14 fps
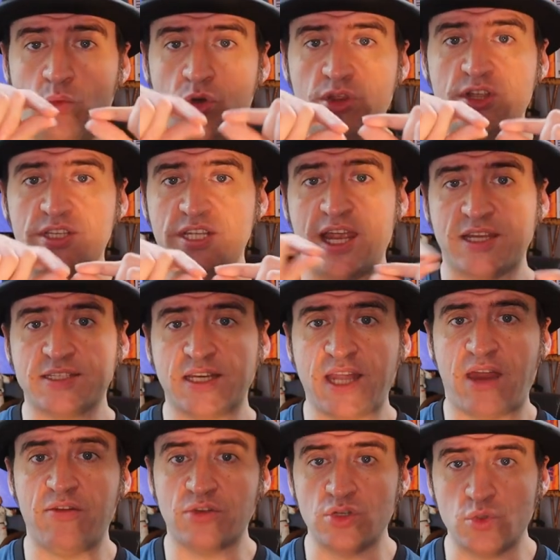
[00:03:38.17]
where the text
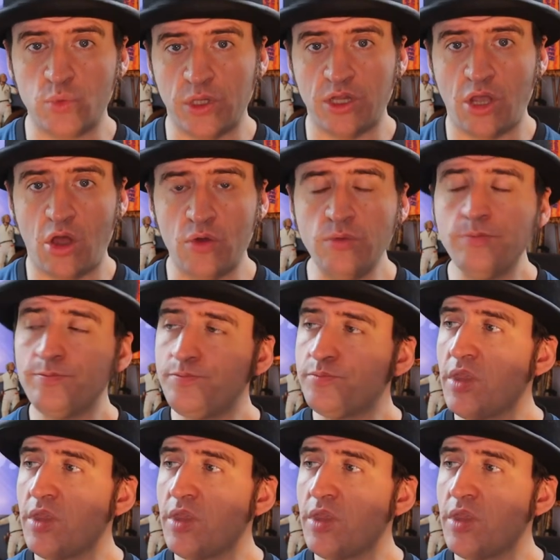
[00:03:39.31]
characters will go.